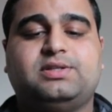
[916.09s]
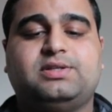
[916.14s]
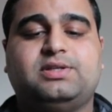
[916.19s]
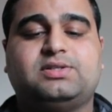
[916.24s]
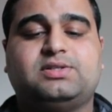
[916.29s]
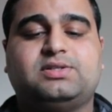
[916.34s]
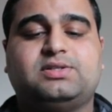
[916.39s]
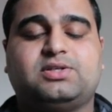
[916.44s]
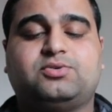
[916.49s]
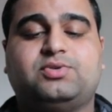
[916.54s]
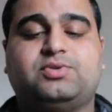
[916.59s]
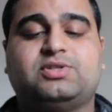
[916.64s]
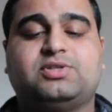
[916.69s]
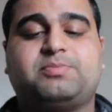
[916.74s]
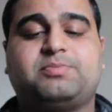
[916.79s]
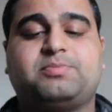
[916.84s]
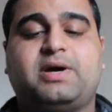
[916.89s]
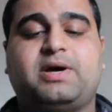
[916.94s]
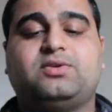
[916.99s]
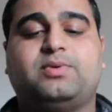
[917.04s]
is increased
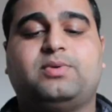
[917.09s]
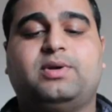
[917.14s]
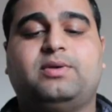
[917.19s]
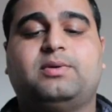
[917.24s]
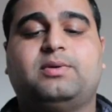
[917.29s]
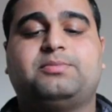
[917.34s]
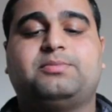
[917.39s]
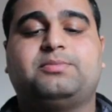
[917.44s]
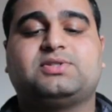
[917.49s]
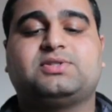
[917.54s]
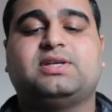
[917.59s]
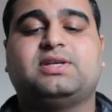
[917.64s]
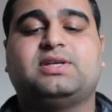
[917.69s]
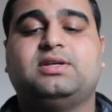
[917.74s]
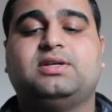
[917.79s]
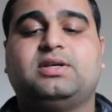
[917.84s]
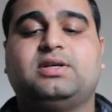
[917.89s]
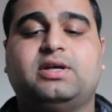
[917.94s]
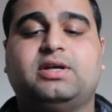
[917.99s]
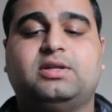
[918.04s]
by 21%
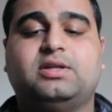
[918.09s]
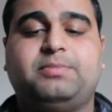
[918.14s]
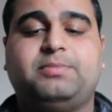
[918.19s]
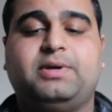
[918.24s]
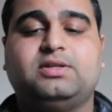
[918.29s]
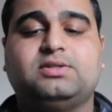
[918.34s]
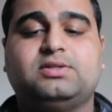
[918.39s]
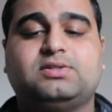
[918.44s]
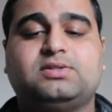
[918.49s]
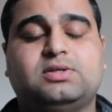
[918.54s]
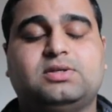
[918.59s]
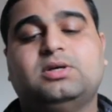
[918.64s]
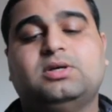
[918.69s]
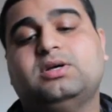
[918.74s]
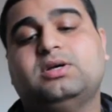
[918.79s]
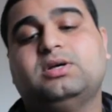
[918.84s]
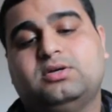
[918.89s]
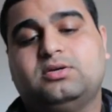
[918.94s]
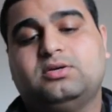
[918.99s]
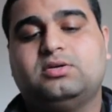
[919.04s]
in guild battles.
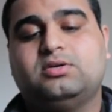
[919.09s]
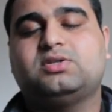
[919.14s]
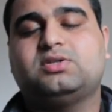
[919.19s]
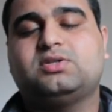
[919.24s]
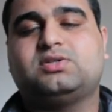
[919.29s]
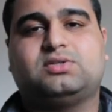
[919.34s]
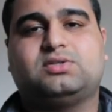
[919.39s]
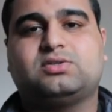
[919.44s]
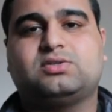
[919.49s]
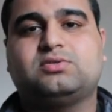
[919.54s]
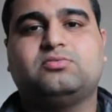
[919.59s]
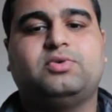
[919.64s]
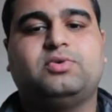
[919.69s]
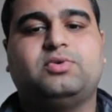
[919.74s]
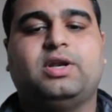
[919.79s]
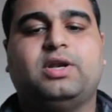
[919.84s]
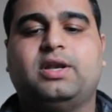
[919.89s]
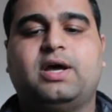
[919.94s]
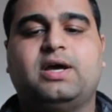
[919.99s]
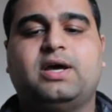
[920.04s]
It's
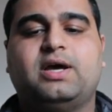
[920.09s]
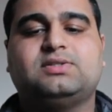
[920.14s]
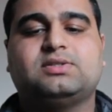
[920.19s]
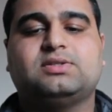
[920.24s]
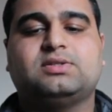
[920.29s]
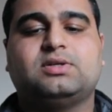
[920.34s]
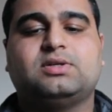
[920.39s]
really nice.